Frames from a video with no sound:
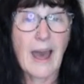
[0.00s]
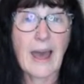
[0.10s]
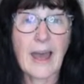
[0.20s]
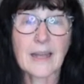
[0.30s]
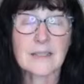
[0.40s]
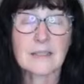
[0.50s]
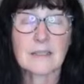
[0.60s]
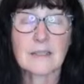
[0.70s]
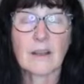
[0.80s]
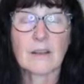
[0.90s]
And
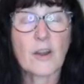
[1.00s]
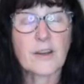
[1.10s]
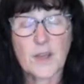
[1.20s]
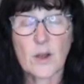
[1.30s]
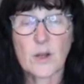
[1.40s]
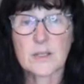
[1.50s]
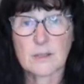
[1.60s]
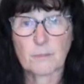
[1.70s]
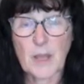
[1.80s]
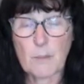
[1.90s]
a lot of
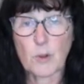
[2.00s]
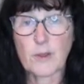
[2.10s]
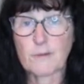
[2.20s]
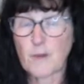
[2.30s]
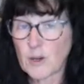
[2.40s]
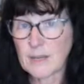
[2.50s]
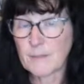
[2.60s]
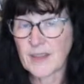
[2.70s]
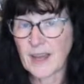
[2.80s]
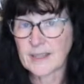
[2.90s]
those people that followed
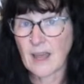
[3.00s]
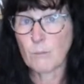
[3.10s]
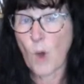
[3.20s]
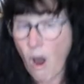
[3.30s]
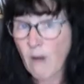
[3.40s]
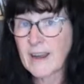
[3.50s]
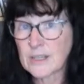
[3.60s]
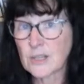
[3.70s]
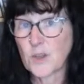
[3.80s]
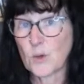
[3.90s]
him at that time are
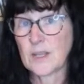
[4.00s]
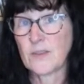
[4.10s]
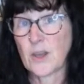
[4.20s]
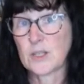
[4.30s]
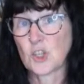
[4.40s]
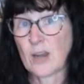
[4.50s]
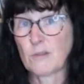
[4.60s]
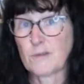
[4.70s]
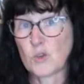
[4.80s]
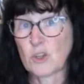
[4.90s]
interviewed in those
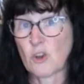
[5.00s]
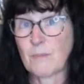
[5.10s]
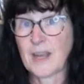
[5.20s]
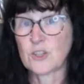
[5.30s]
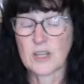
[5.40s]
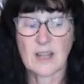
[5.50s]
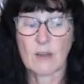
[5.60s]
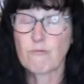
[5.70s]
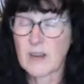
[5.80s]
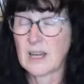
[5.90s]
Channel 4 documentaries. I
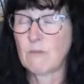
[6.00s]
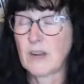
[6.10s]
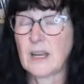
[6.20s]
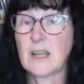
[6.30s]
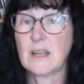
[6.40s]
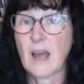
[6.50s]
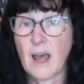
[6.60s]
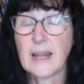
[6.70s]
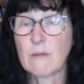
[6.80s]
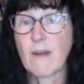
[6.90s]
really, really
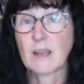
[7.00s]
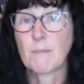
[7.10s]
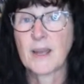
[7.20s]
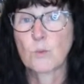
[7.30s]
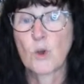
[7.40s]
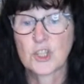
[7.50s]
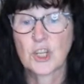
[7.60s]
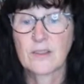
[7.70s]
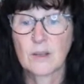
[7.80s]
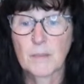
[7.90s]
highly recommend
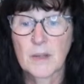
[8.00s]
watching them.